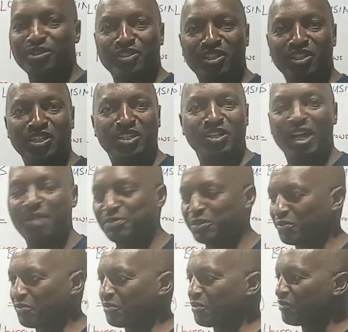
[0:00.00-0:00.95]
is getting up
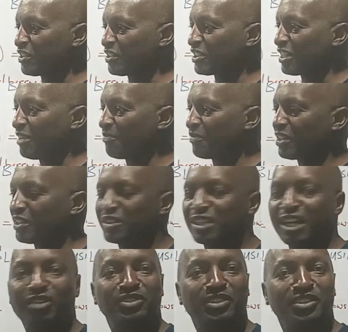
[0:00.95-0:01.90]
to 50-something
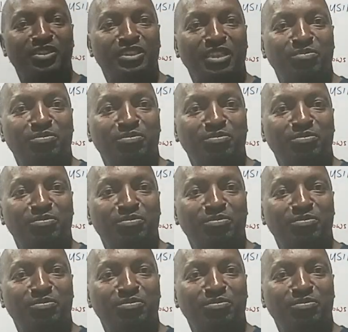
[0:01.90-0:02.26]
thousand